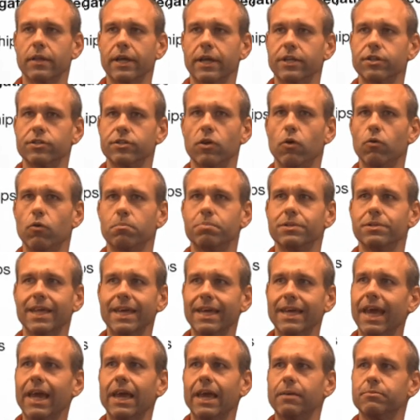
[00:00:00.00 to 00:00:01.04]
They just don't
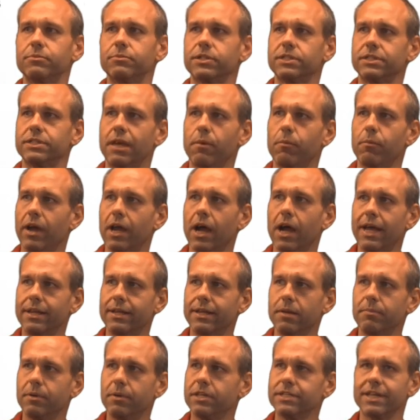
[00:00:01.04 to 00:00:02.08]
play games the same way I
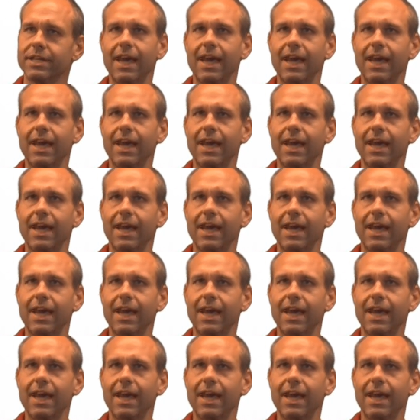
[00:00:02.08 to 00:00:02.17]
did because